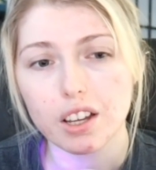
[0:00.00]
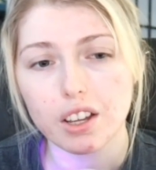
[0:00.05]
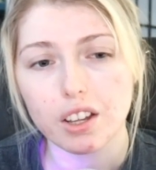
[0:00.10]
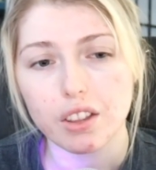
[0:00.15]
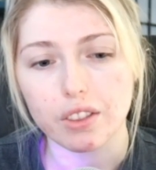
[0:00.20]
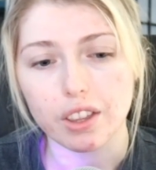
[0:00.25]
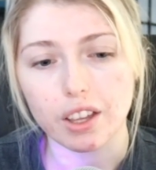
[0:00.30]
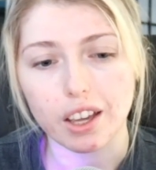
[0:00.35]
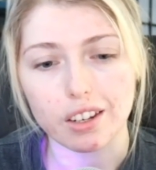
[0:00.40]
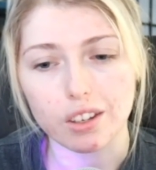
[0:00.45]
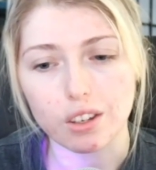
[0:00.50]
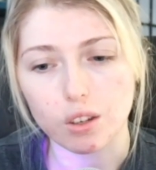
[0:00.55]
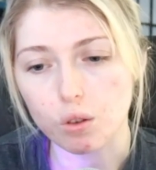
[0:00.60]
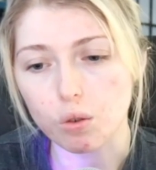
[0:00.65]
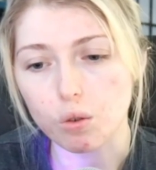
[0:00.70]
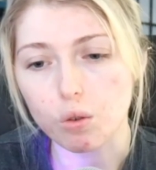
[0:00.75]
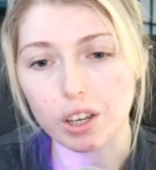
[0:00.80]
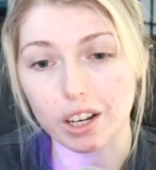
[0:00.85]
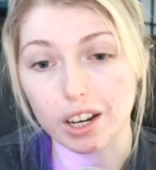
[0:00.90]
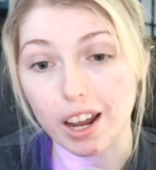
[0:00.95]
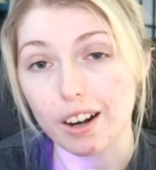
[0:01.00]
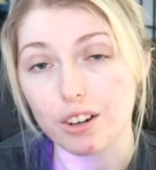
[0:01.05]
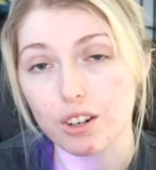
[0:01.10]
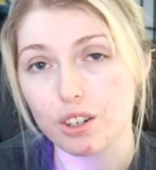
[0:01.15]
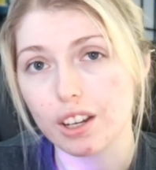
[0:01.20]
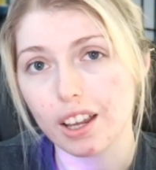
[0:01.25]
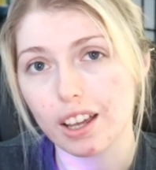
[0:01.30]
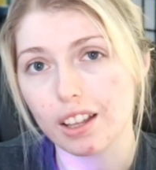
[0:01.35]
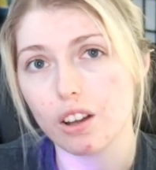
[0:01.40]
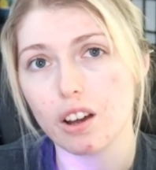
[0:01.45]
that you can
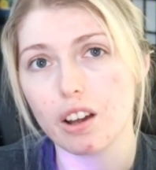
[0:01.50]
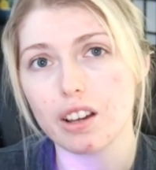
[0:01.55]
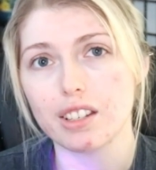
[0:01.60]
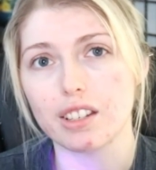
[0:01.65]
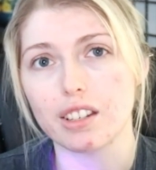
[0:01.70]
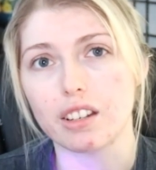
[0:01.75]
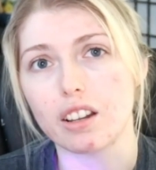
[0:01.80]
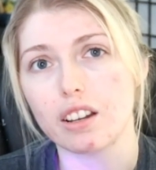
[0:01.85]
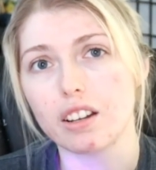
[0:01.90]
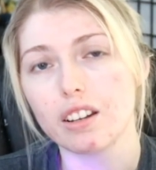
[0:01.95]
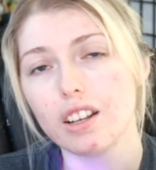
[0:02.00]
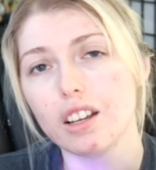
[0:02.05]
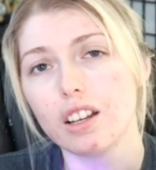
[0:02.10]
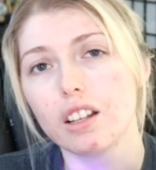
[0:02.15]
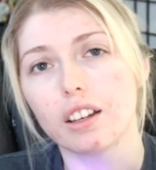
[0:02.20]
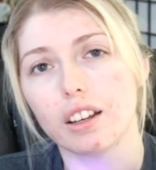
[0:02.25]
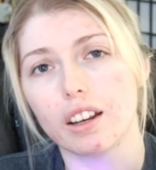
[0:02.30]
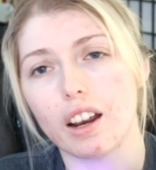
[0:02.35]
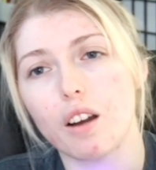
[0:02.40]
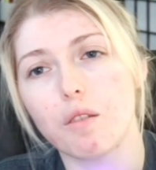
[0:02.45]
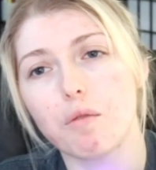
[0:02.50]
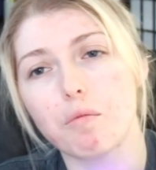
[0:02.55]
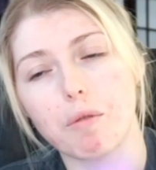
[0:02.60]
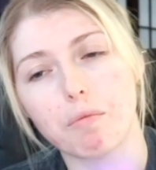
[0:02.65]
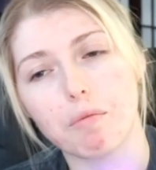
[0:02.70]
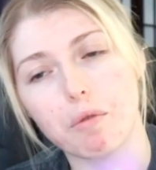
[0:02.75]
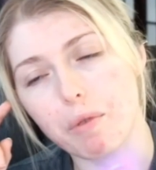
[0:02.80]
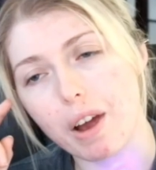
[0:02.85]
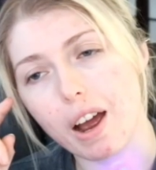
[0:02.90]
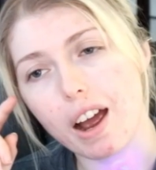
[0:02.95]
actually get lost in it. Like, I
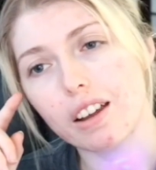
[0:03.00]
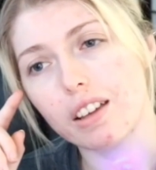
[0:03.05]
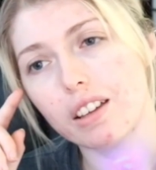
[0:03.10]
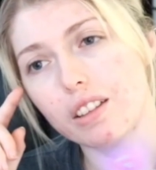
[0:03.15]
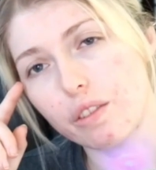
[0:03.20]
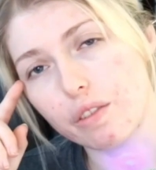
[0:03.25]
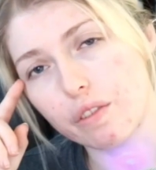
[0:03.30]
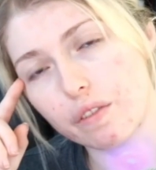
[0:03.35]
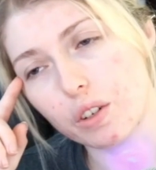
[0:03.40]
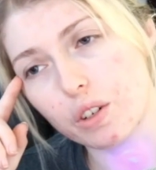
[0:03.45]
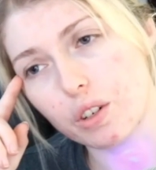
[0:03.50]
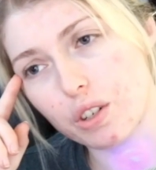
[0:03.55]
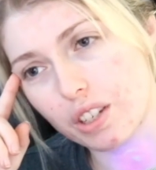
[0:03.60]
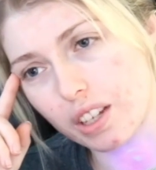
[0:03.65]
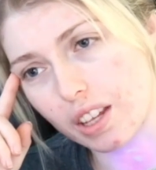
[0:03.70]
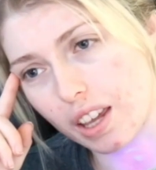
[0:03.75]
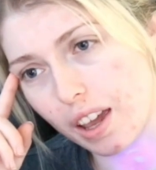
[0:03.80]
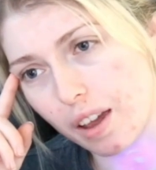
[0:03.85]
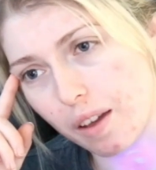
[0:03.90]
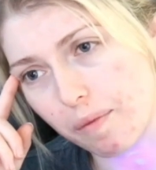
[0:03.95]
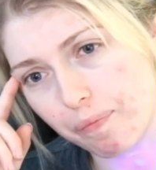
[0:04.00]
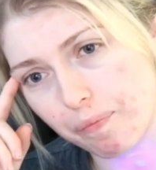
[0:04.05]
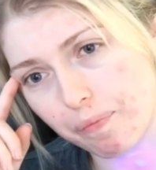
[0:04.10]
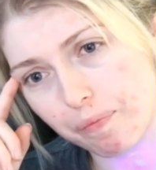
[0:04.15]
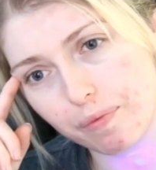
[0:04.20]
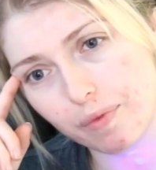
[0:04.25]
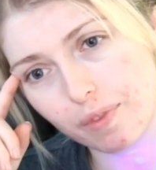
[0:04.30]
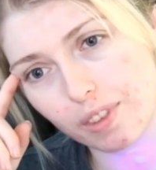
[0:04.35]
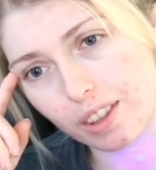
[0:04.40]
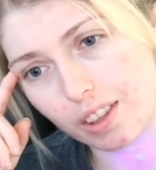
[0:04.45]
remember back in the first game,
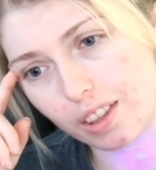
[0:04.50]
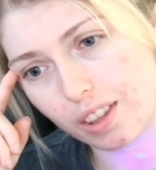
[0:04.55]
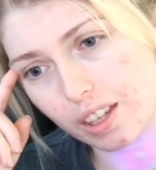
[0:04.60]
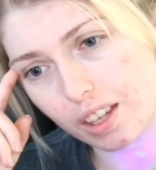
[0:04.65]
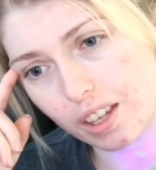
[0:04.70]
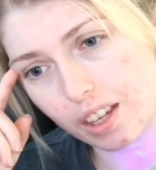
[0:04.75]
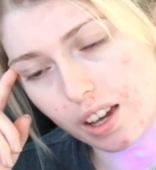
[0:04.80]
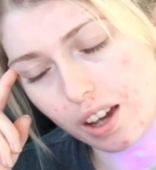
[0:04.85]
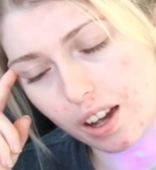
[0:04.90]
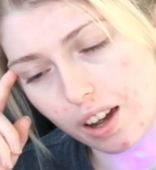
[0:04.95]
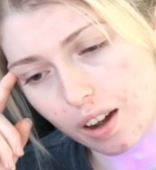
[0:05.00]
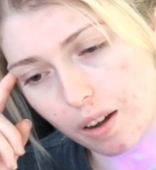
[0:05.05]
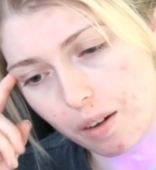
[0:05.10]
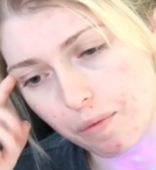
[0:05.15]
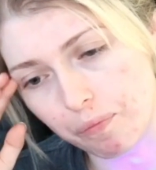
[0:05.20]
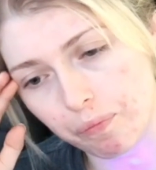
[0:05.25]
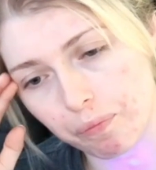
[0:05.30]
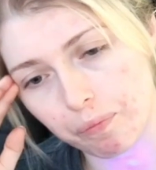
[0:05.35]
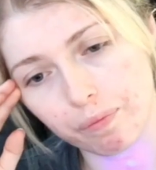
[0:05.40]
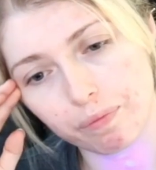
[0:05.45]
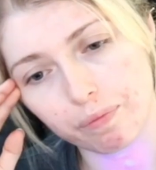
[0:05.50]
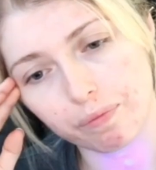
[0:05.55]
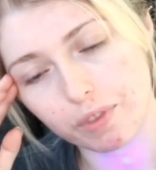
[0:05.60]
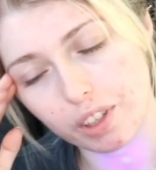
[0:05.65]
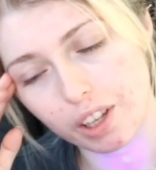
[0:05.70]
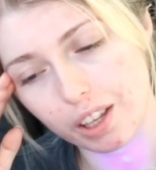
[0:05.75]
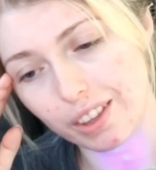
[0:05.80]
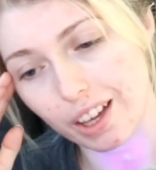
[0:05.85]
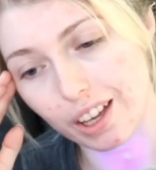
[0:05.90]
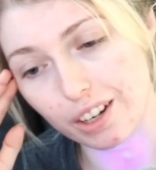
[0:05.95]

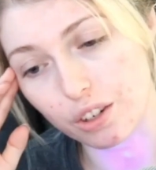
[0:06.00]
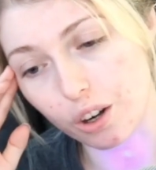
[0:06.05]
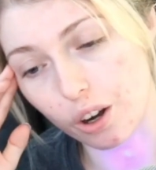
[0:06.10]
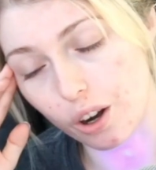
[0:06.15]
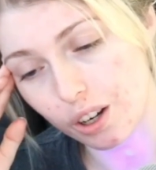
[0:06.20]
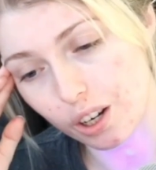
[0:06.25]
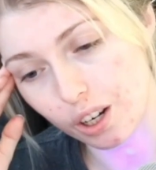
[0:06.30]
that dark